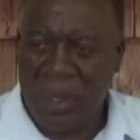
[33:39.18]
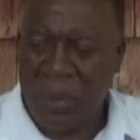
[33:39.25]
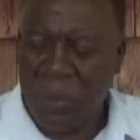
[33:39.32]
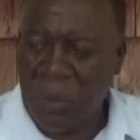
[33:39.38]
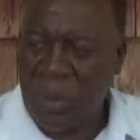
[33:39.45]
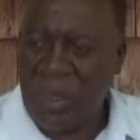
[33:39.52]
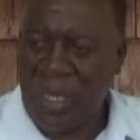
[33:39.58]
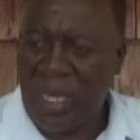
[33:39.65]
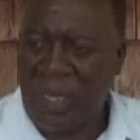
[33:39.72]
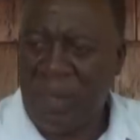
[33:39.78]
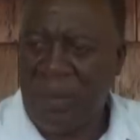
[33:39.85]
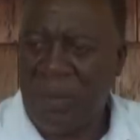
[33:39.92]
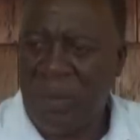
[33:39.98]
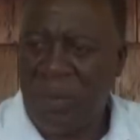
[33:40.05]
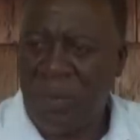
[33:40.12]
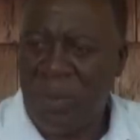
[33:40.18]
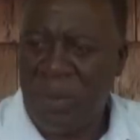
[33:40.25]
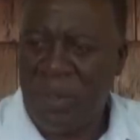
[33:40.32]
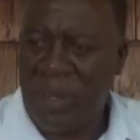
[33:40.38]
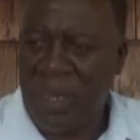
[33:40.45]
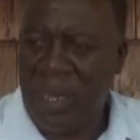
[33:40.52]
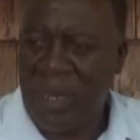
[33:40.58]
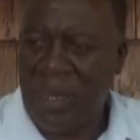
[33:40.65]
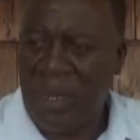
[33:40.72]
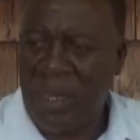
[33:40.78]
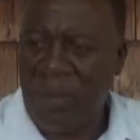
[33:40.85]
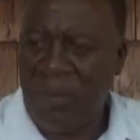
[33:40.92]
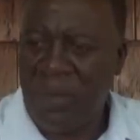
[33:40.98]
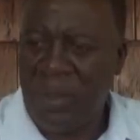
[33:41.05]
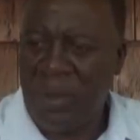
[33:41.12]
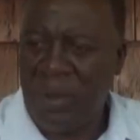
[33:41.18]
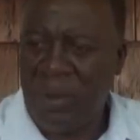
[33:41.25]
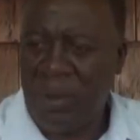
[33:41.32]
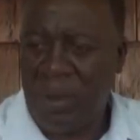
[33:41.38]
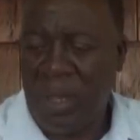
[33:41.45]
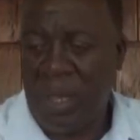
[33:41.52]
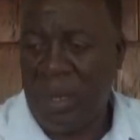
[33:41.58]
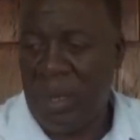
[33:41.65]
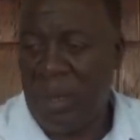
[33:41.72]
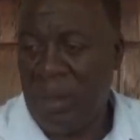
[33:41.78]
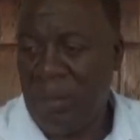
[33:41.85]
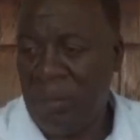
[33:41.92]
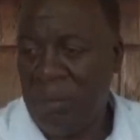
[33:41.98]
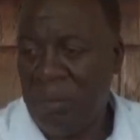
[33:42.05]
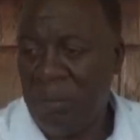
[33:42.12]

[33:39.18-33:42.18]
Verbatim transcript: the good things which Mr. Daniel have done. And